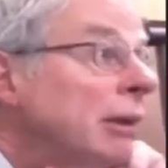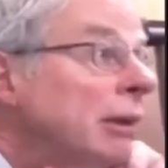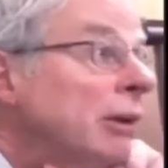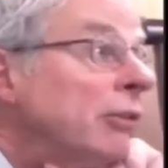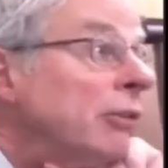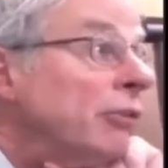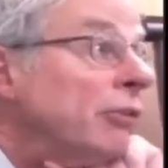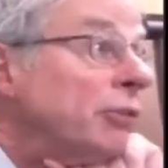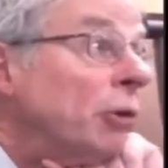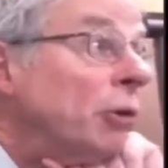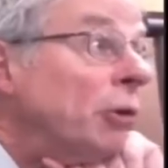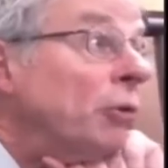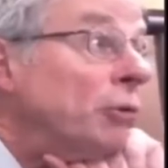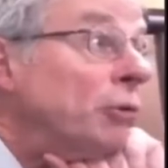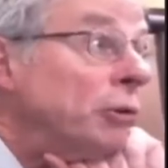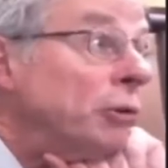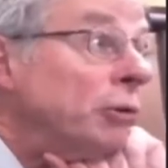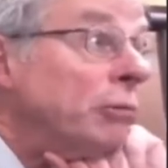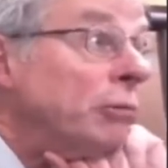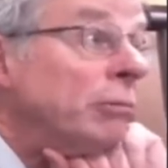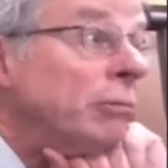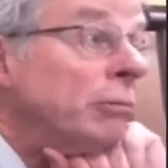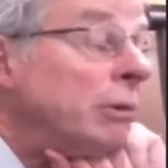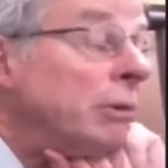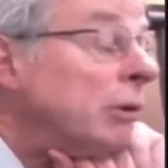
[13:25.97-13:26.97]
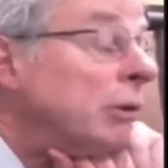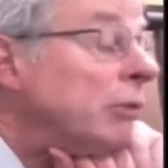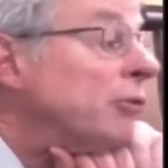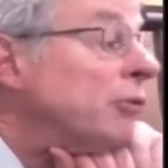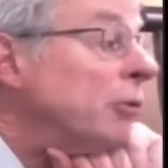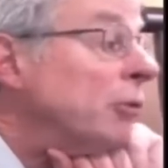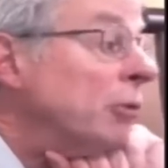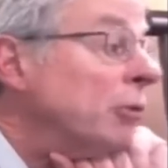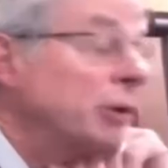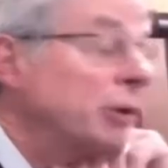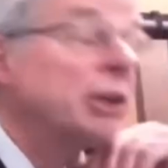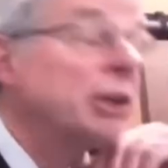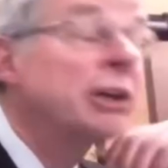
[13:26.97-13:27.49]
And so, and
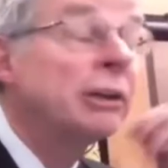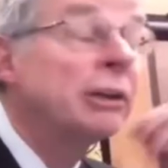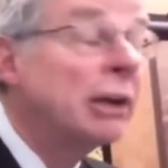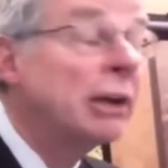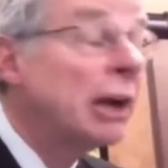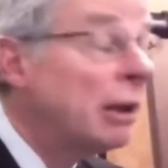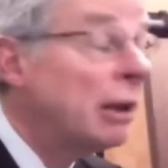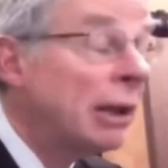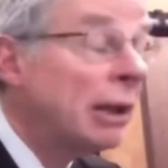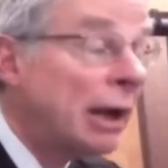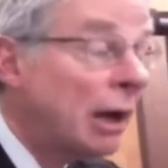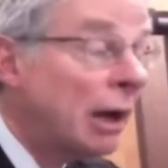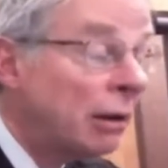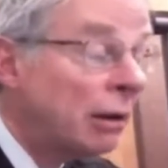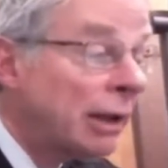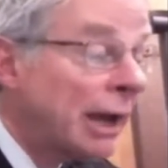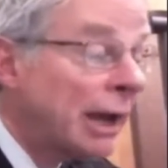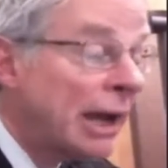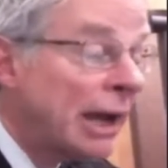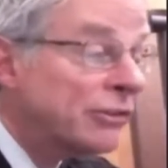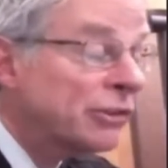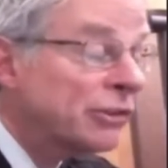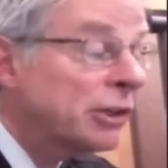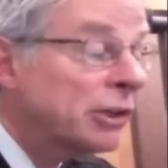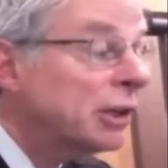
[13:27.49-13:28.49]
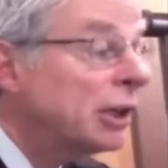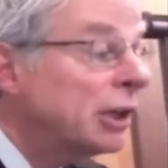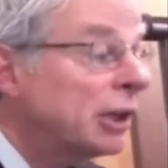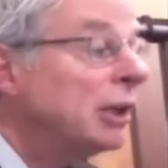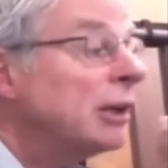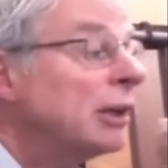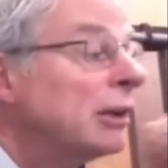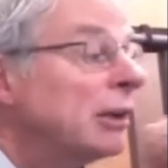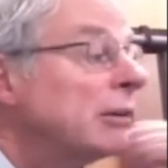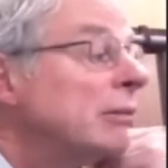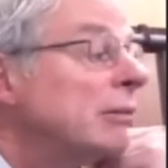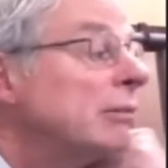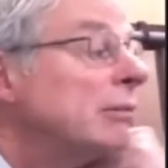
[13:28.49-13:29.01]
so again, I'll, I'll ask it
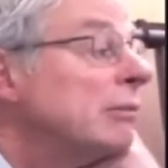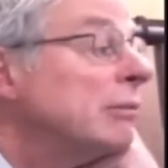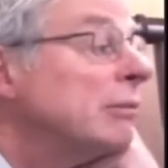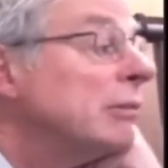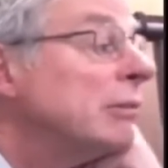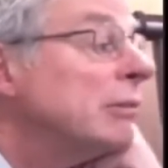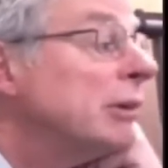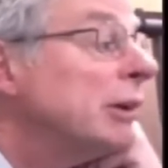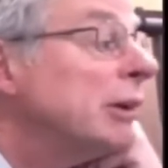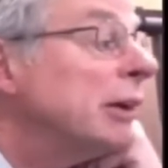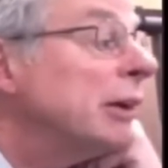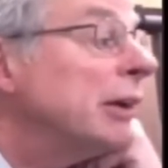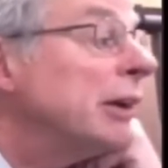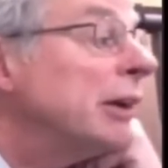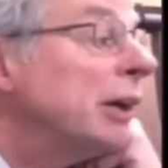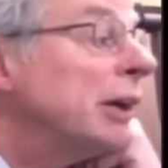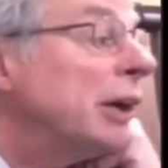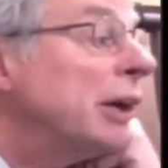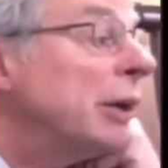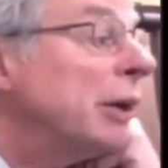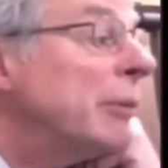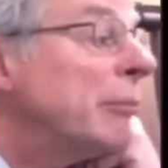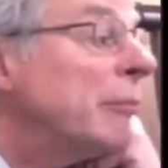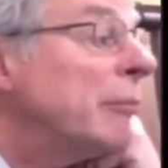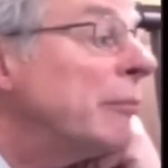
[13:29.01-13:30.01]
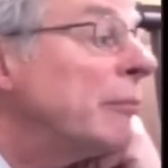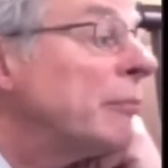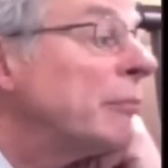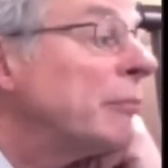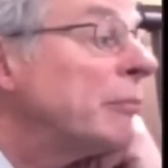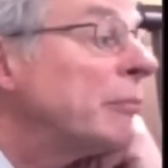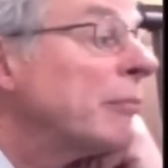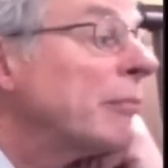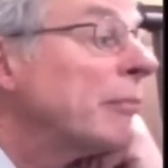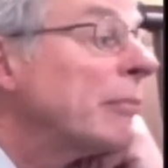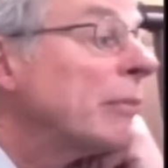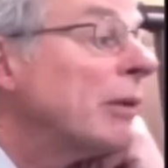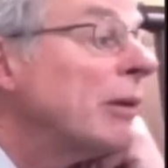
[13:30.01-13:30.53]
again. Uh, um,
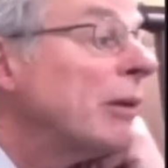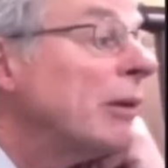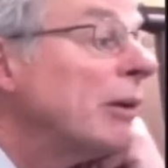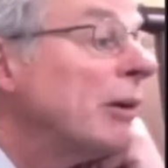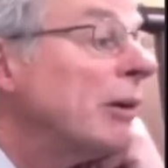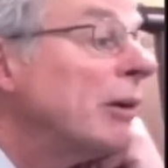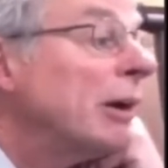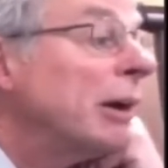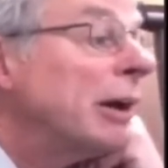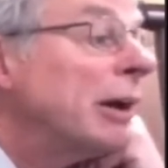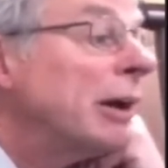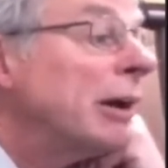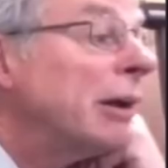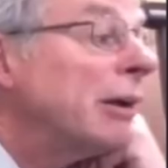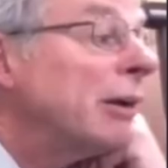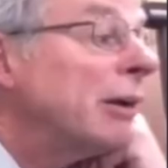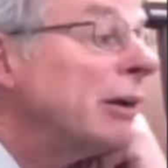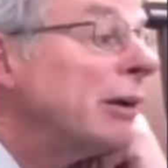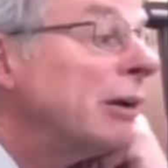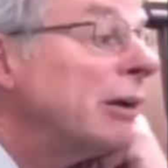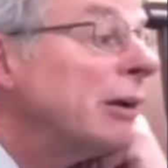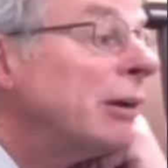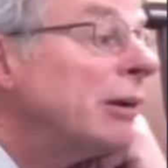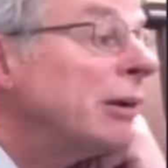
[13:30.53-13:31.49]
I uh, understand